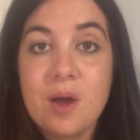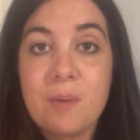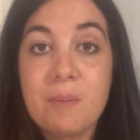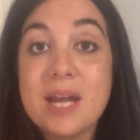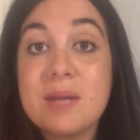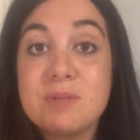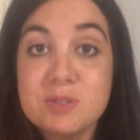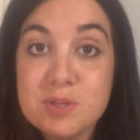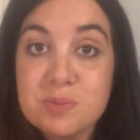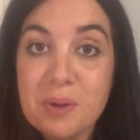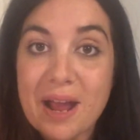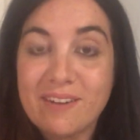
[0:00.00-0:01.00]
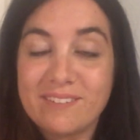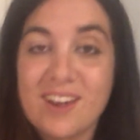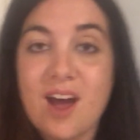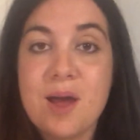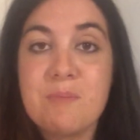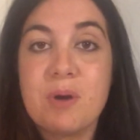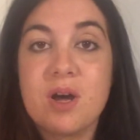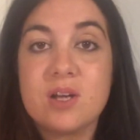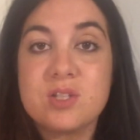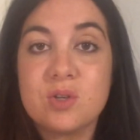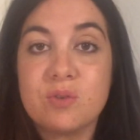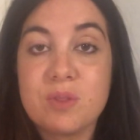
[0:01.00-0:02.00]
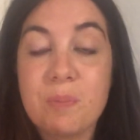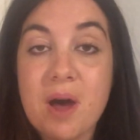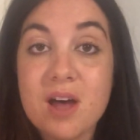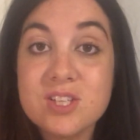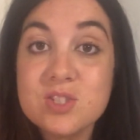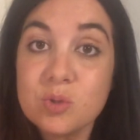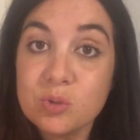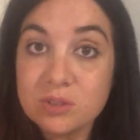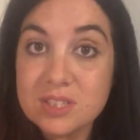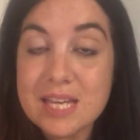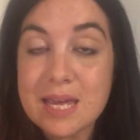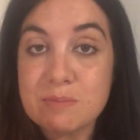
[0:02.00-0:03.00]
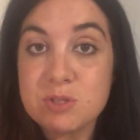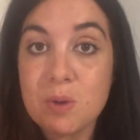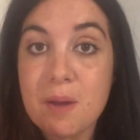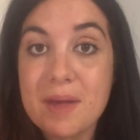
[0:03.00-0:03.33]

My name is Miss Brown. I'm part of the pastoral team, so I'm